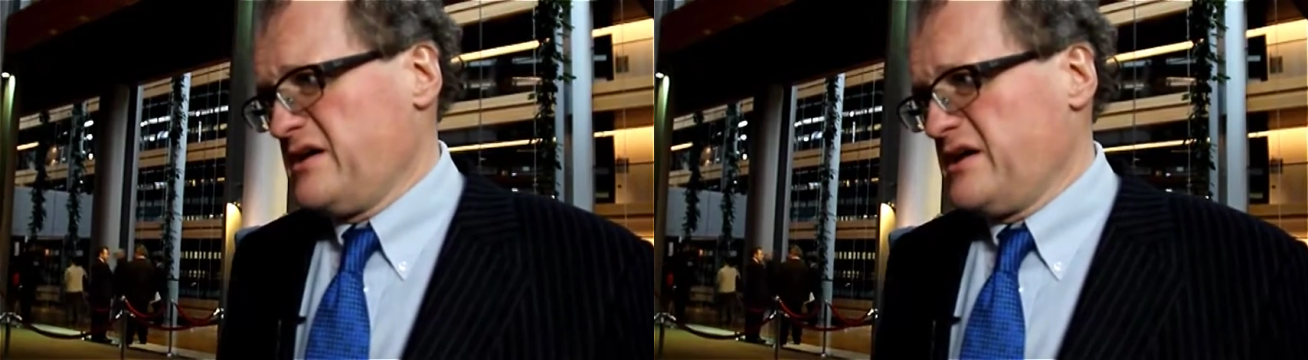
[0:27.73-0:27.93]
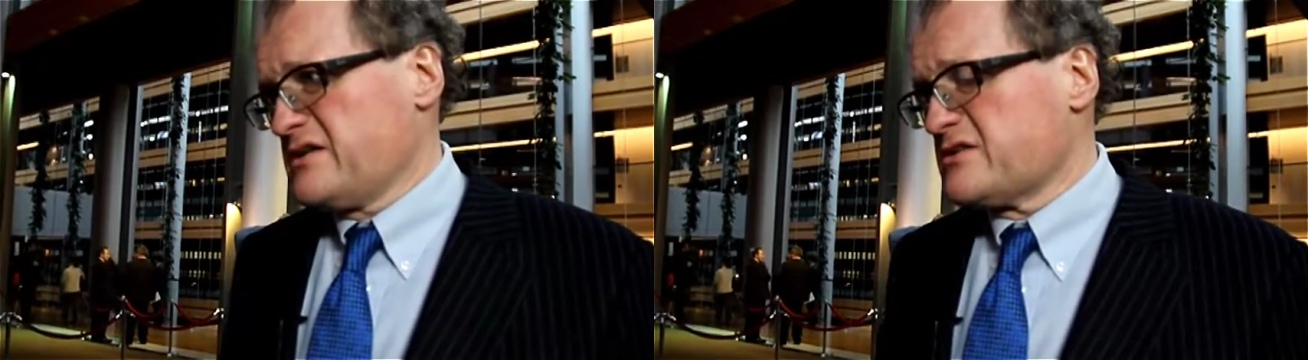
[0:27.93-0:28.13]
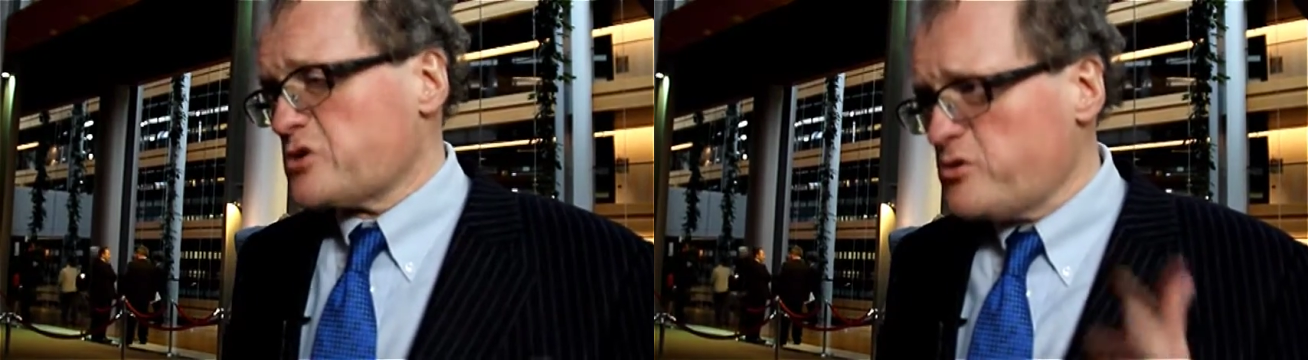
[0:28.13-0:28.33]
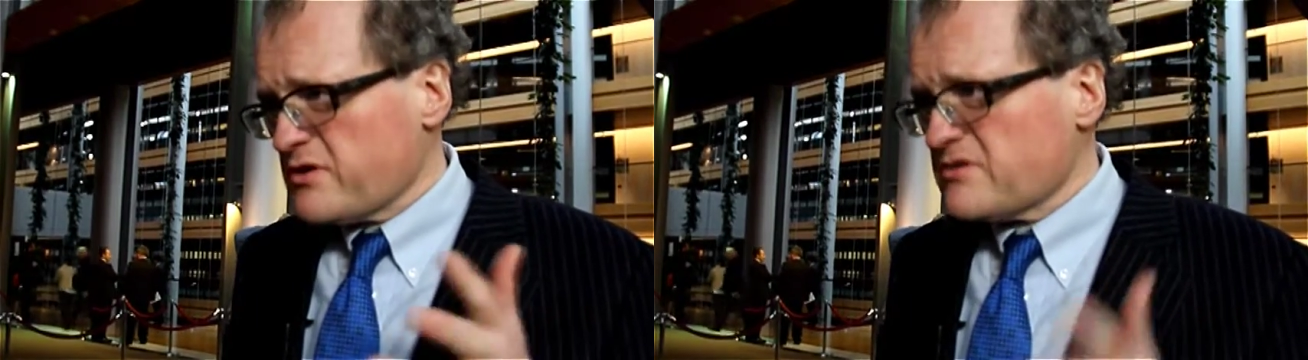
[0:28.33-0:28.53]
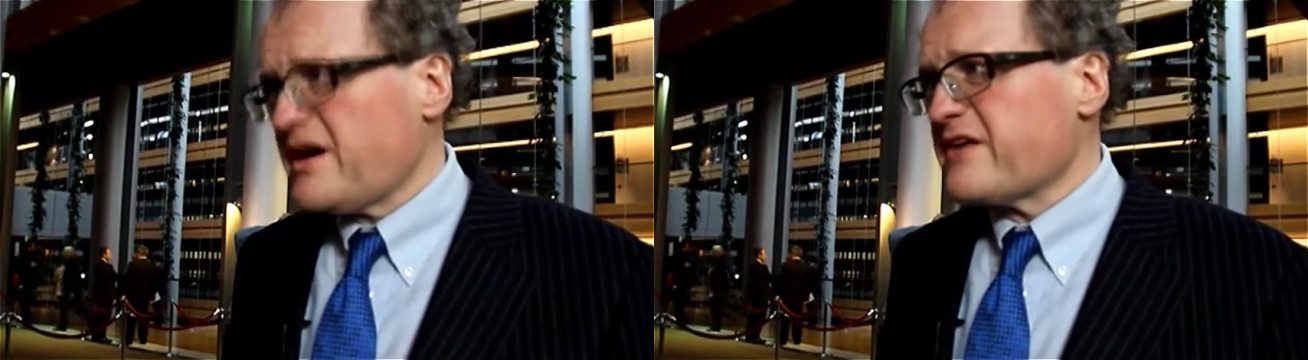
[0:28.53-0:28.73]
And
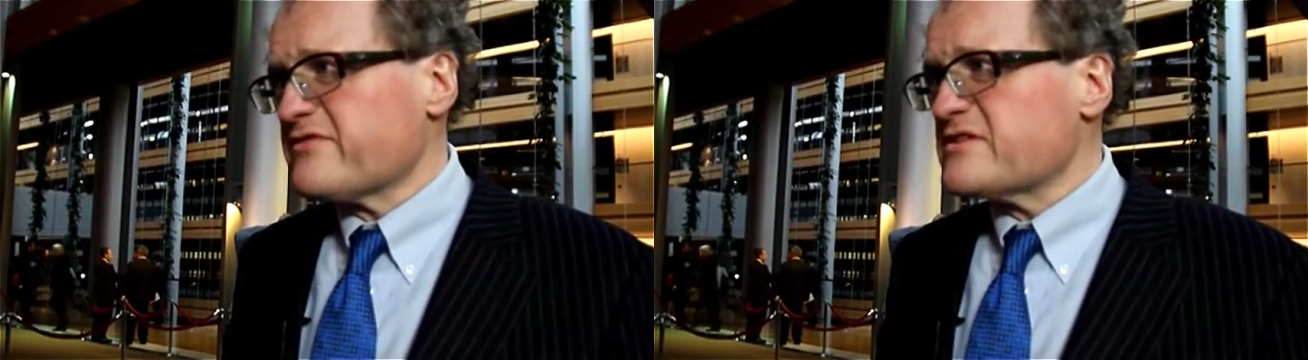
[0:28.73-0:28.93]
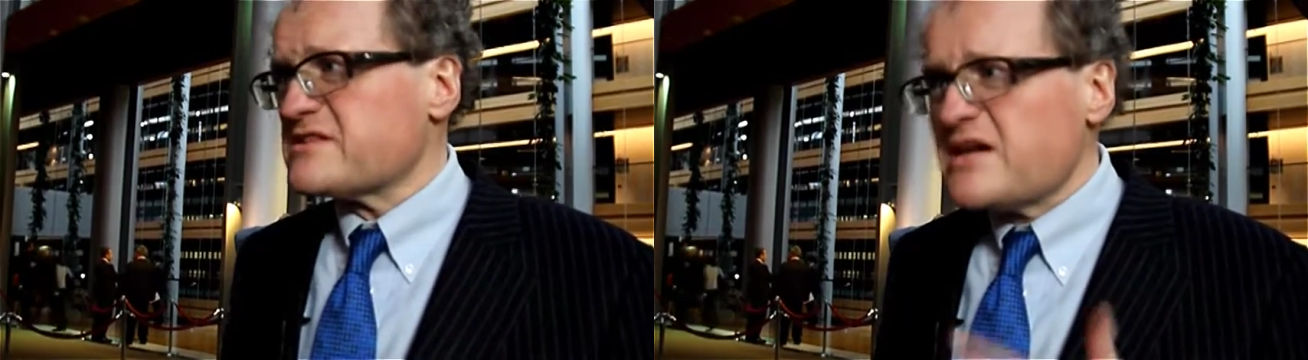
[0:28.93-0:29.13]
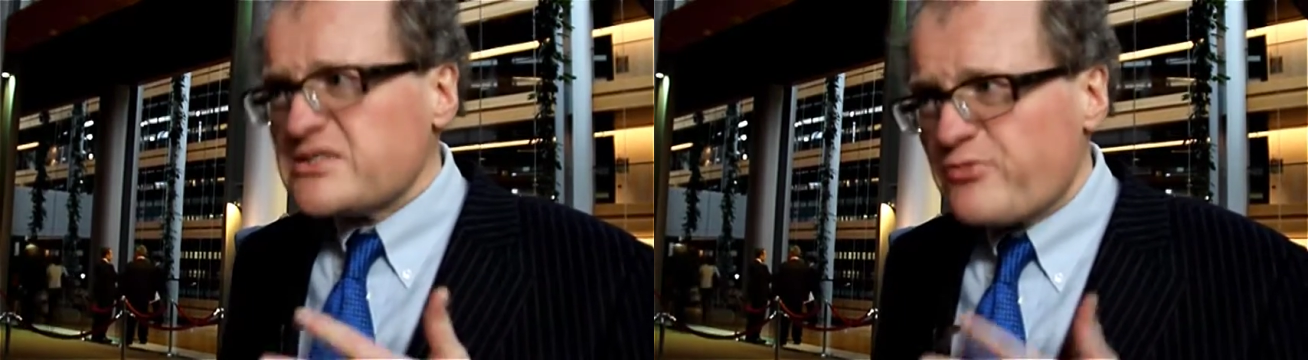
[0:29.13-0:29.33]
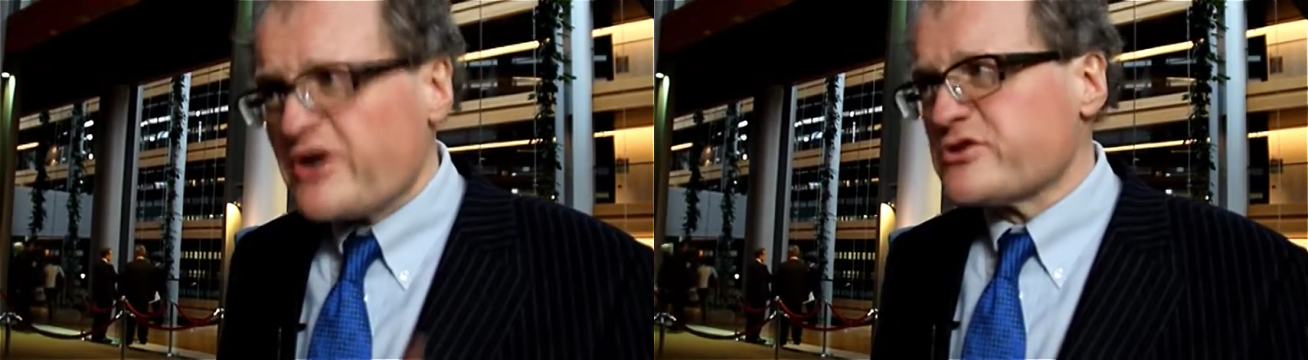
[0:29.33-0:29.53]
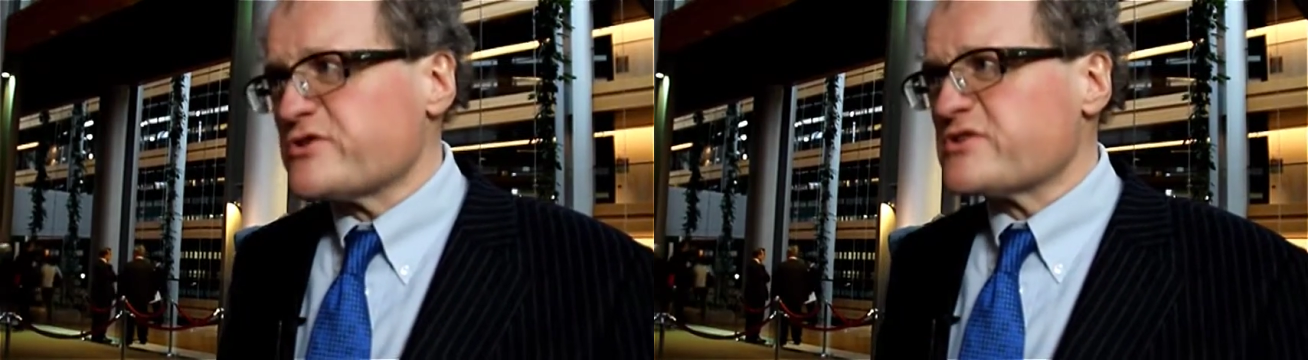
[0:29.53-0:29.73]
human life is as
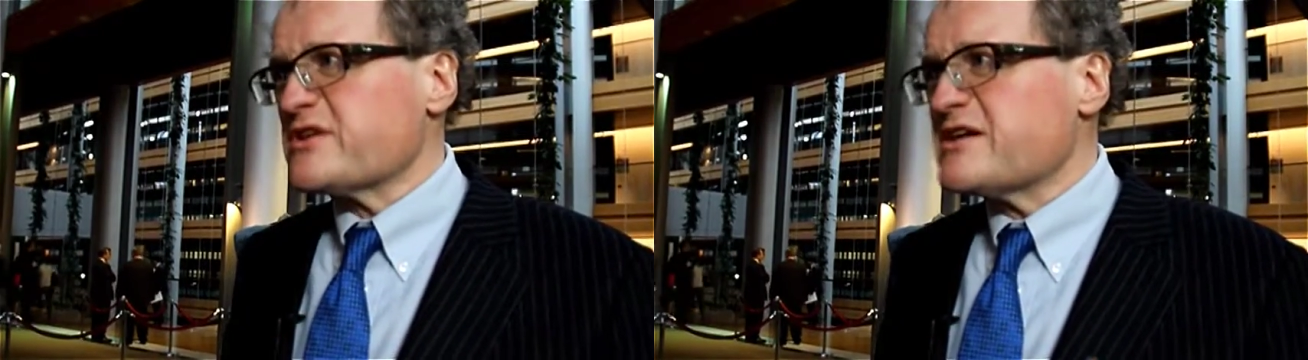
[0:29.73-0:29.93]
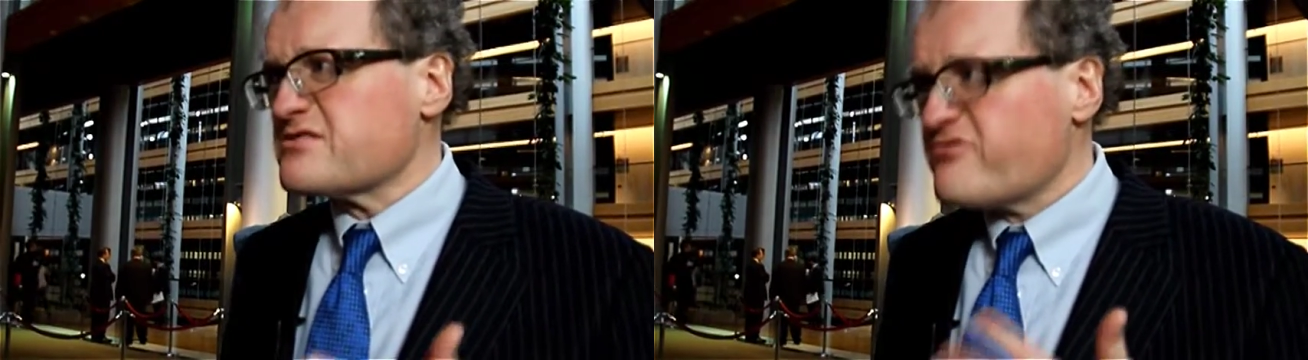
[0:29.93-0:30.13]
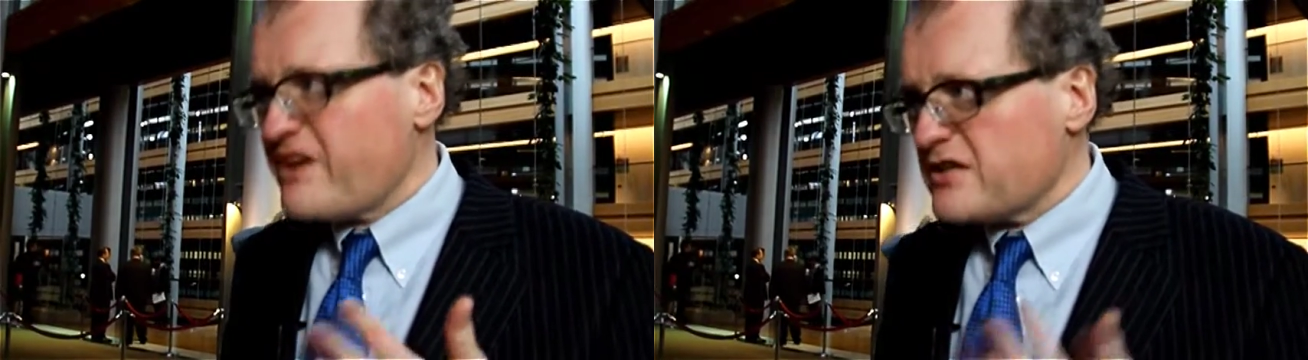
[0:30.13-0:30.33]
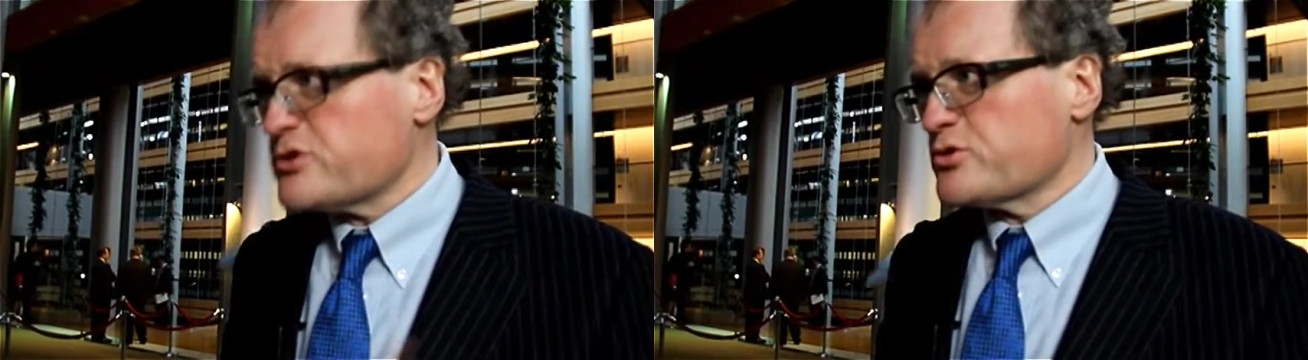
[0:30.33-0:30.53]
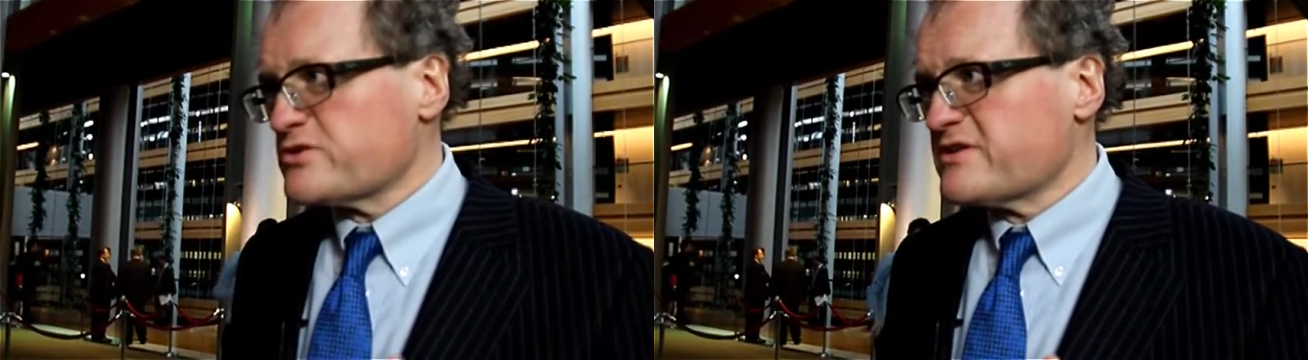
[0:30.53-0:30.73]
precious, as
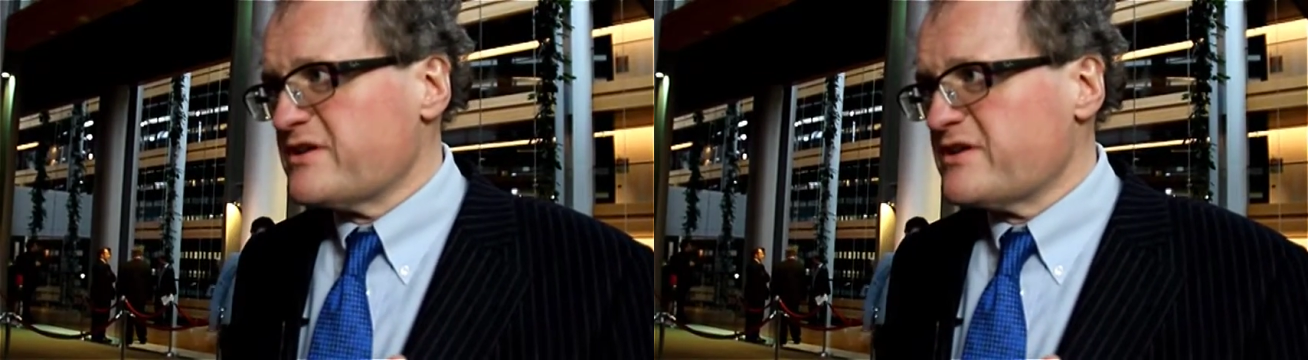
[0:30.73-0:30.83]
valued